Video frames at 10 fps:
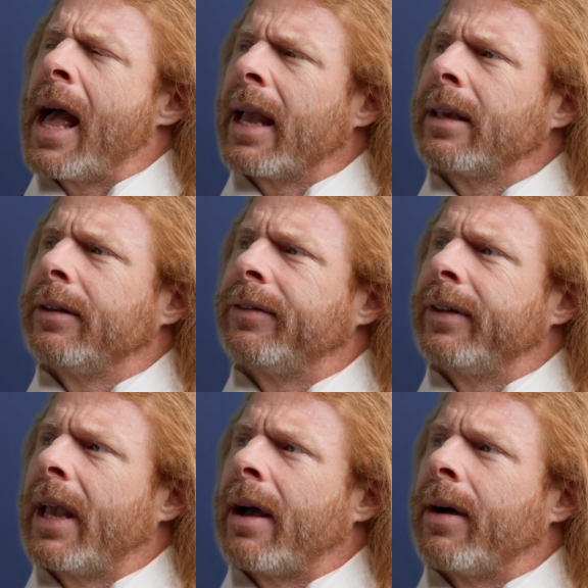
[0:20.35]
I could
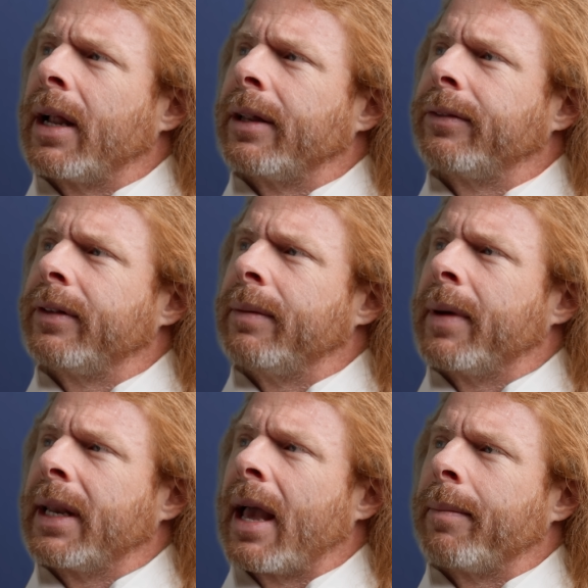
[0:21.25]
see how honesty
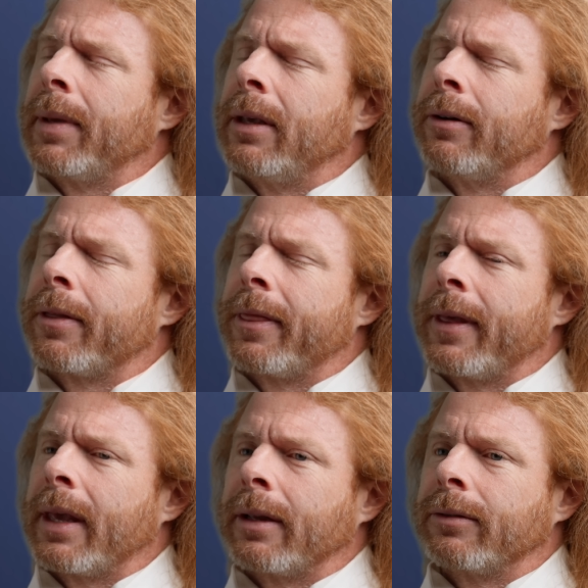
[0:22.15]
might not be your
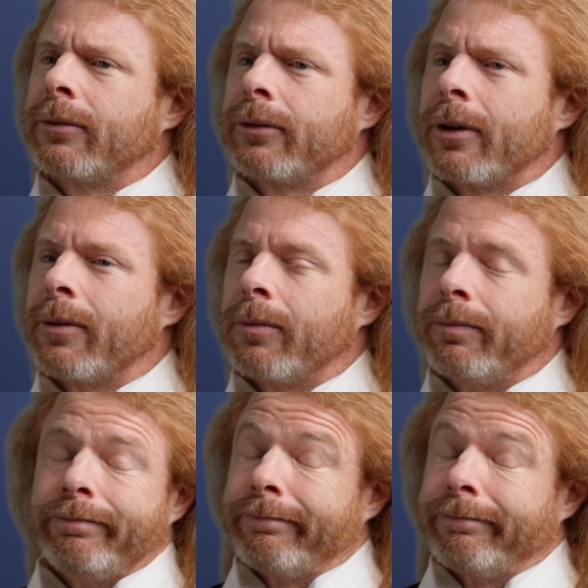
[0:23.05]
thing, so